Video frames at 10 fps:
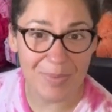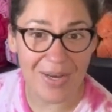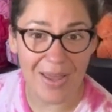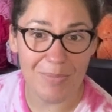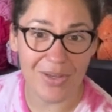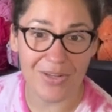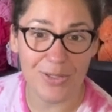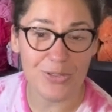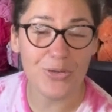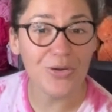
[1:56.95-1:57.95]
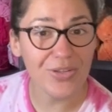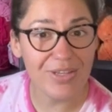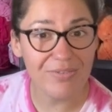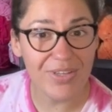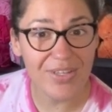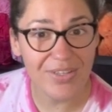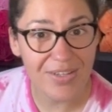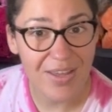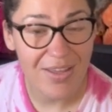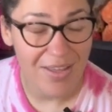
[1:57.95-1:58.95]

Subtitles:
but I'm not a huge Coraline fan.